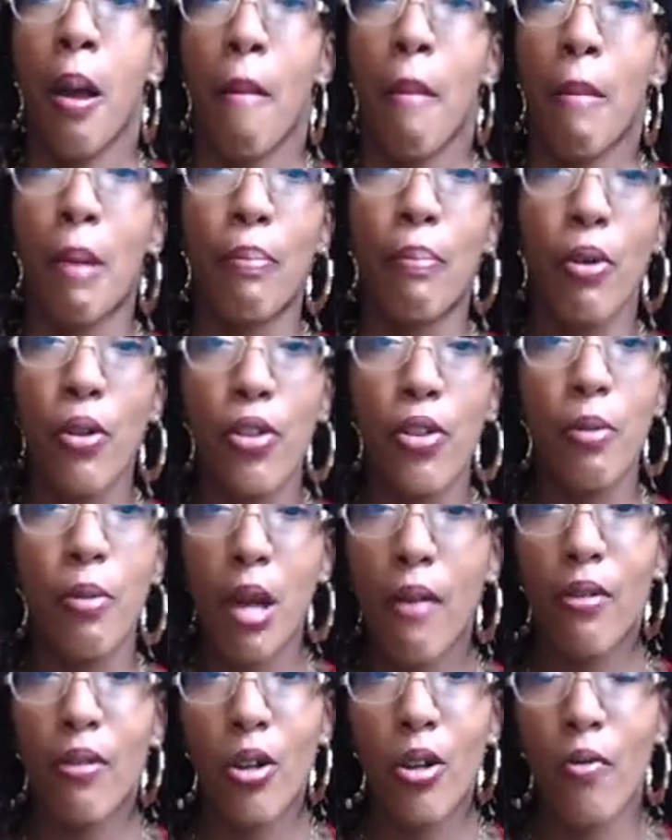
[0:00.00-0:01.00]
but both of them
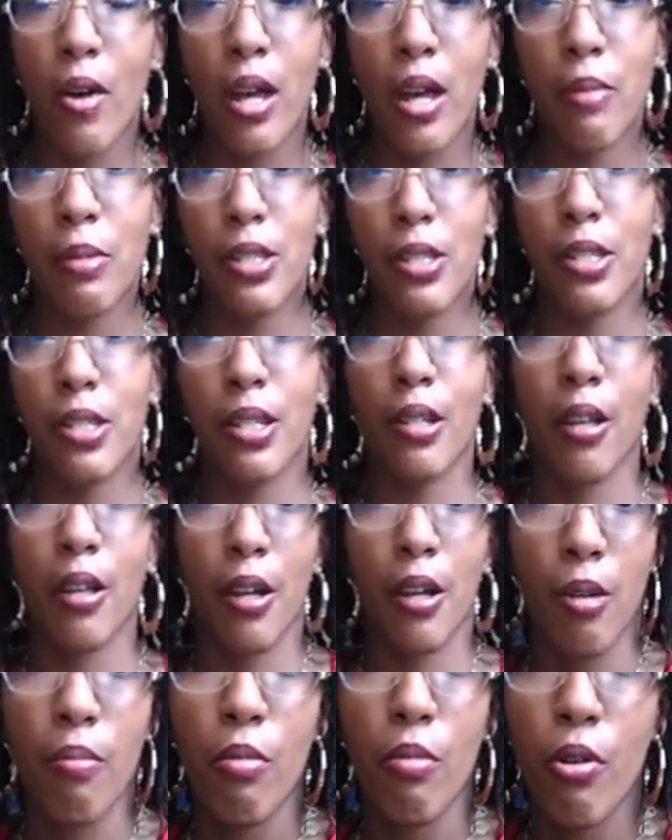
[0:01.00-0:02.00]
have low vitamin D,
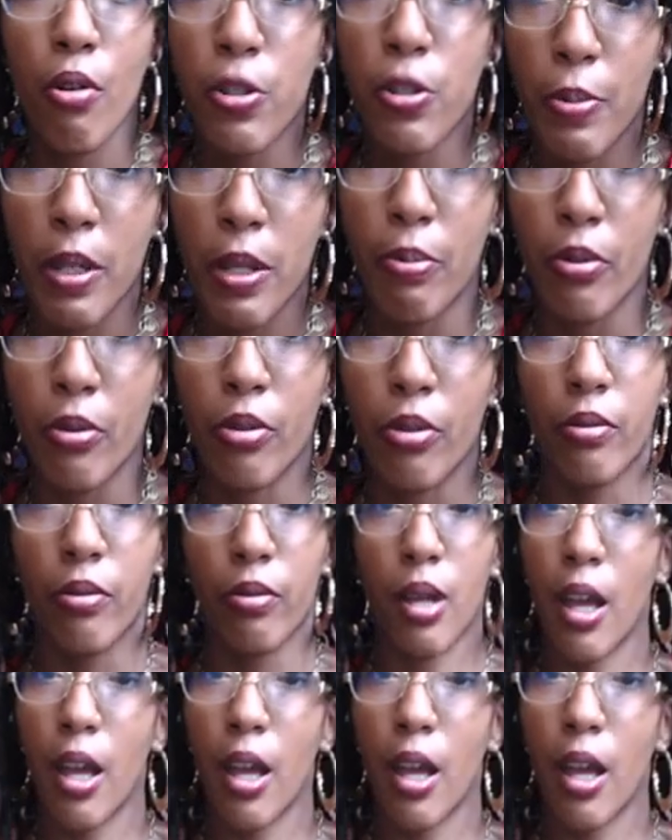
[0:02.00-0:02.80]
like most people